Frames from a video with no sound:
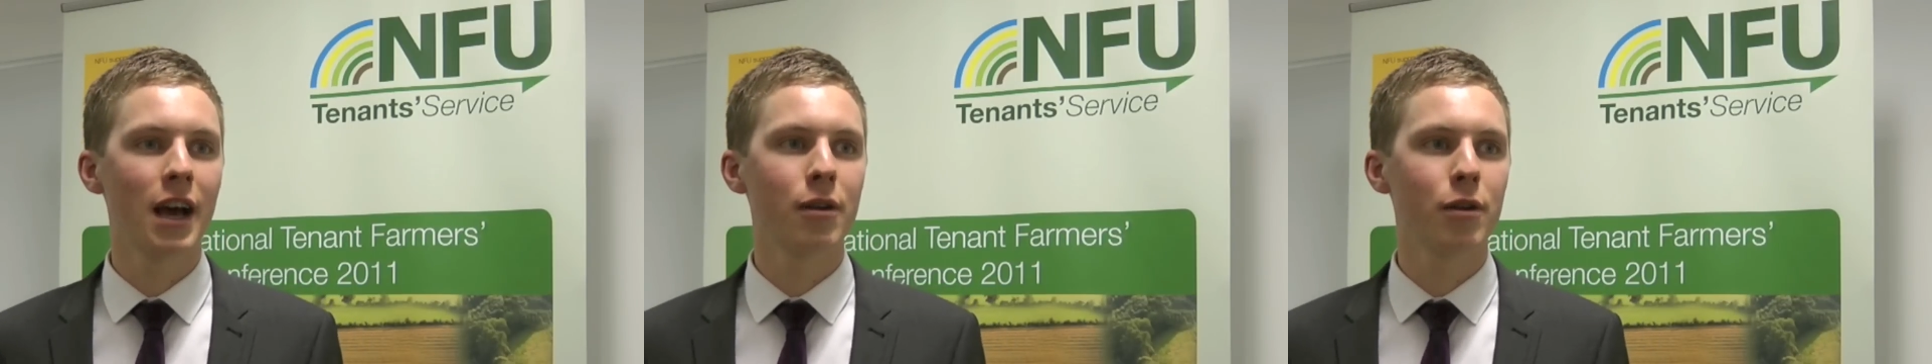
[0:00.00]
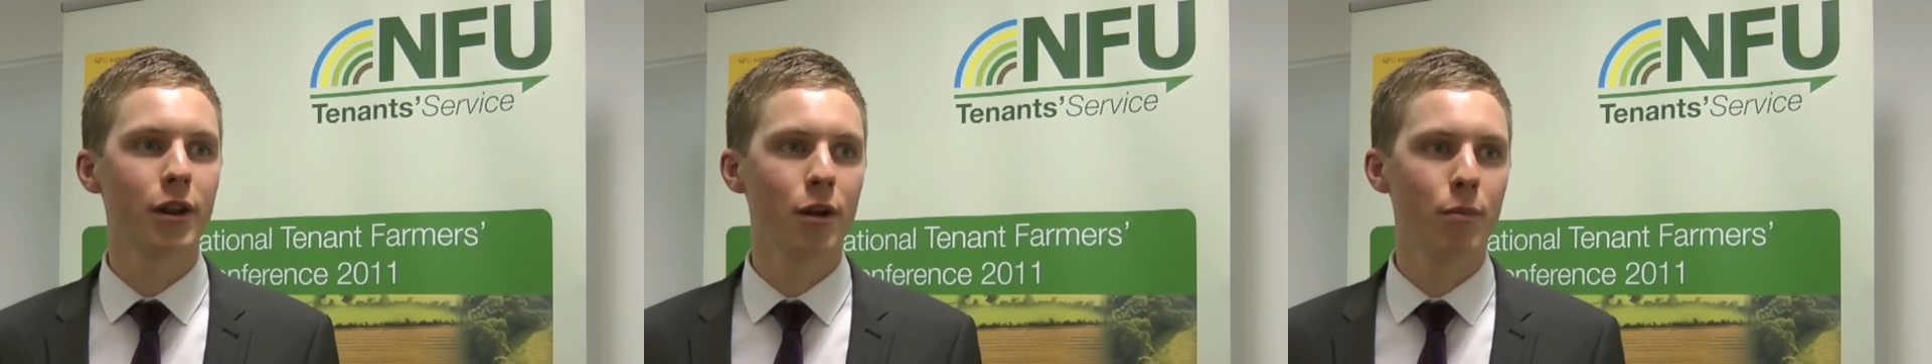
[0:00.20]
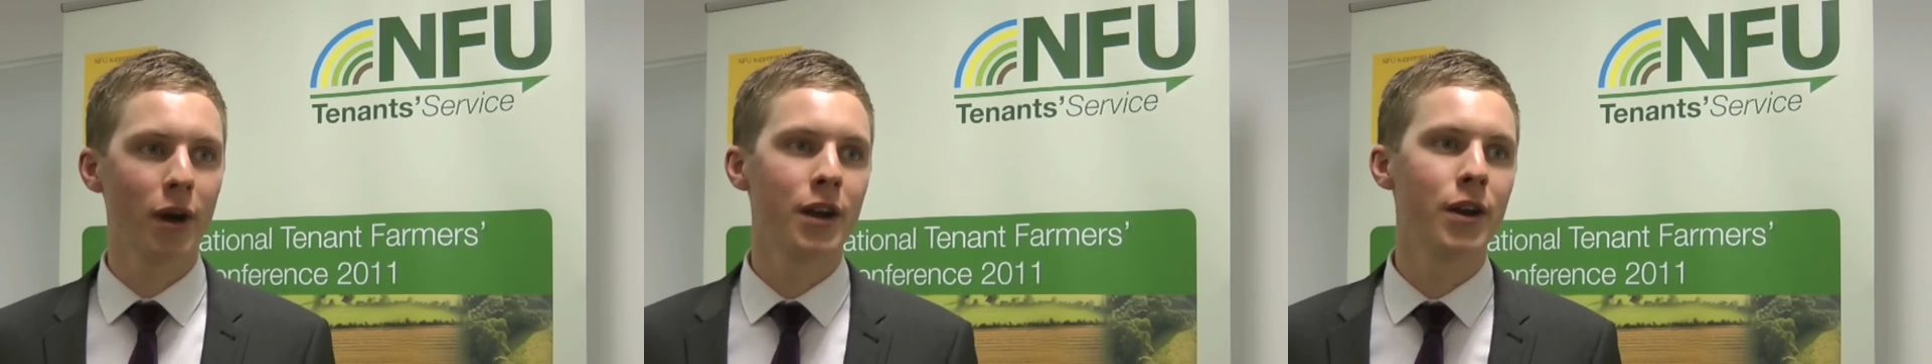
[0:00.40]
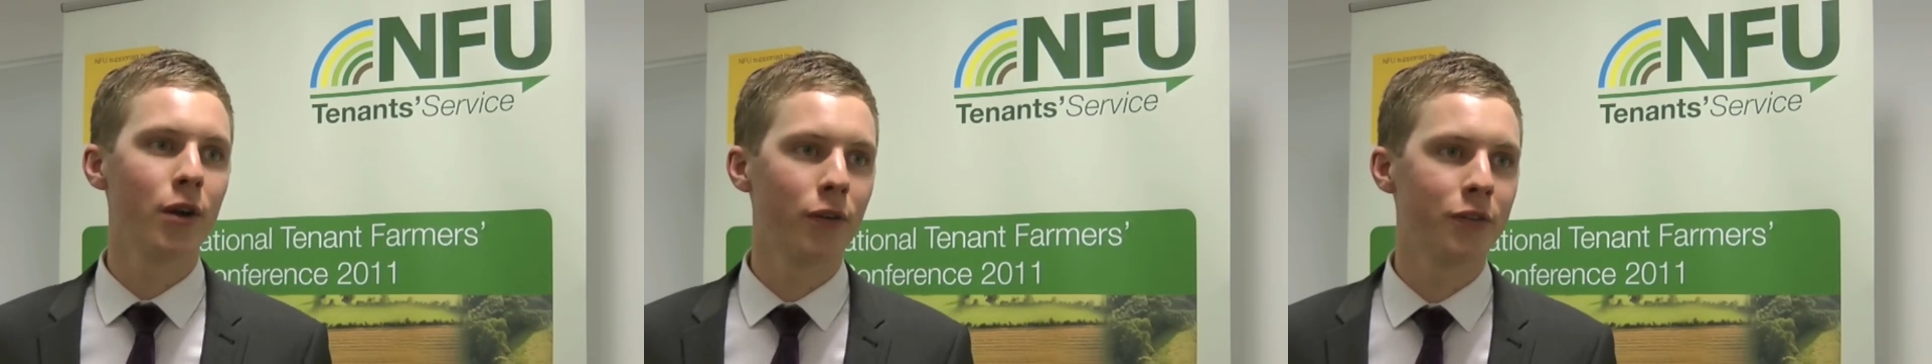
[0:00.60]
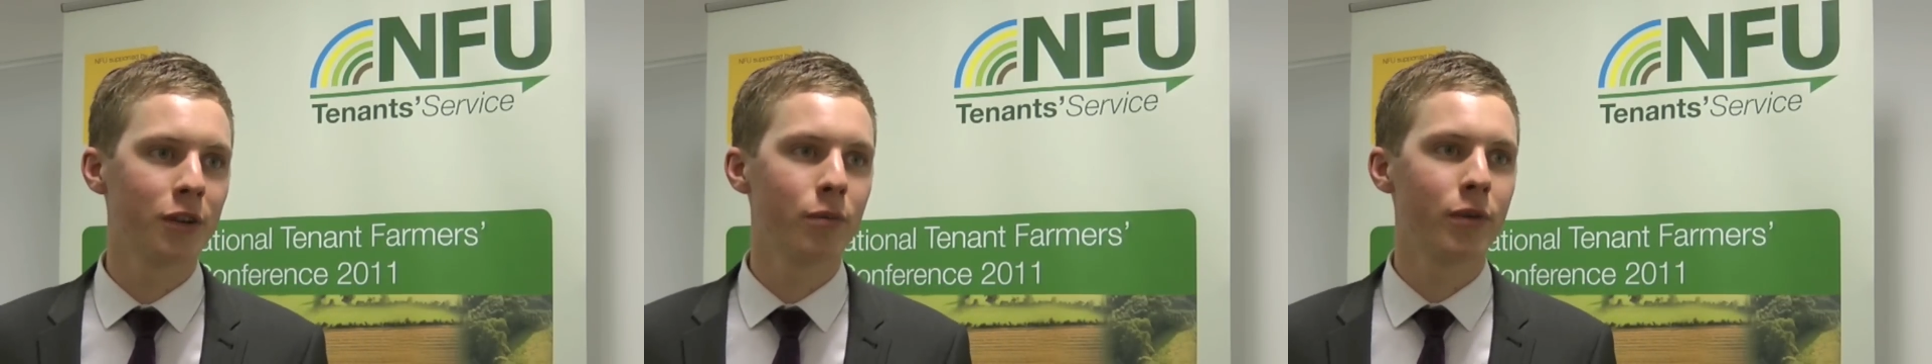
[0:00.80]
and
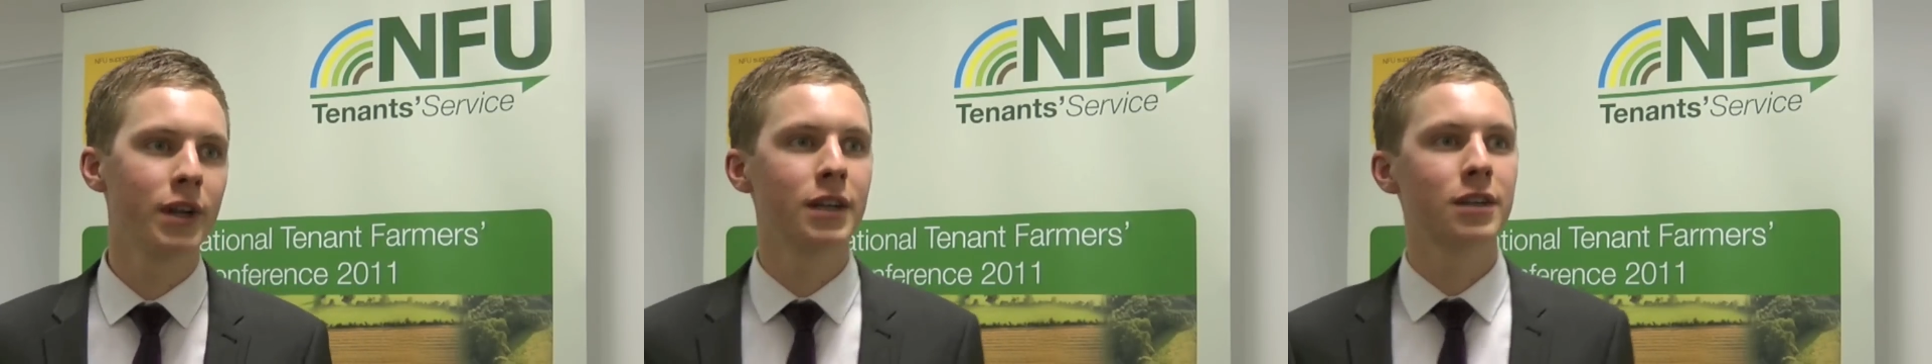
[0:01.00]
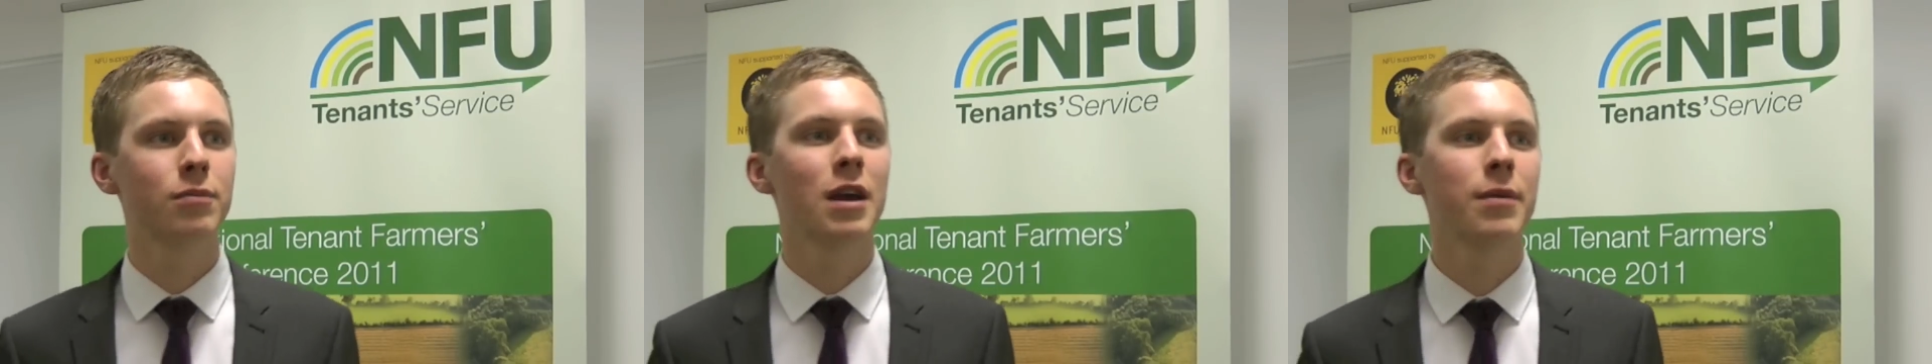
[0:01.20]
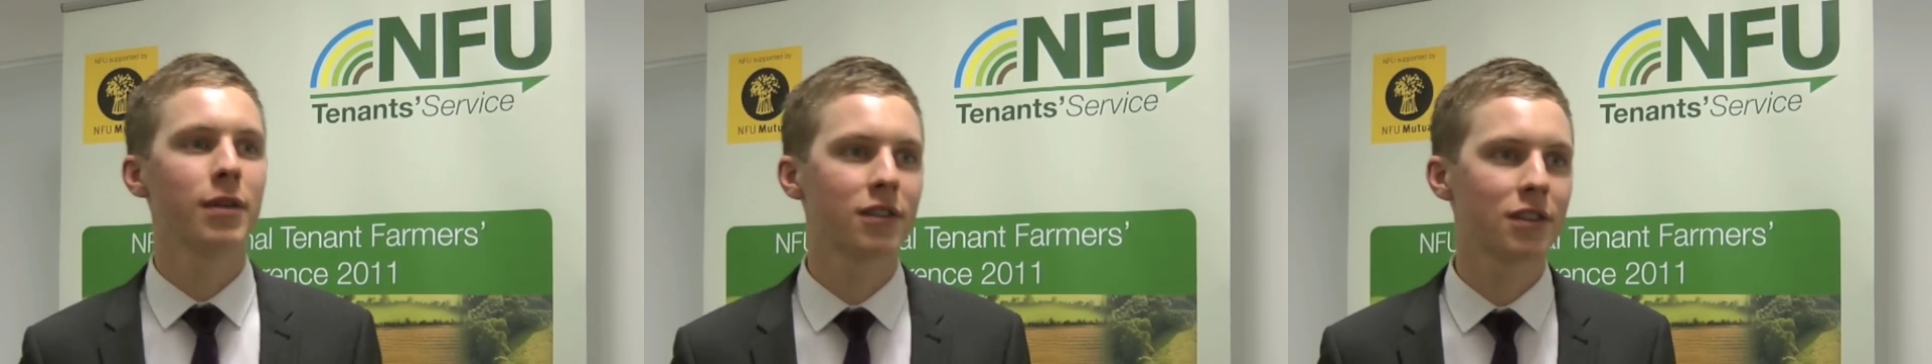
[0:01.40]
minority breeds and maybe